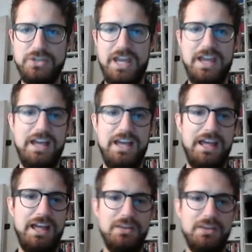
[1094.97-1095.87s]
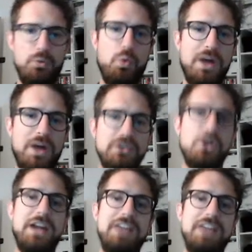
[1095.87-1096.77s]
and one
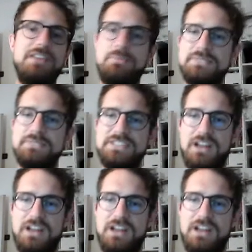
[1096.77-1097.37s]
coin items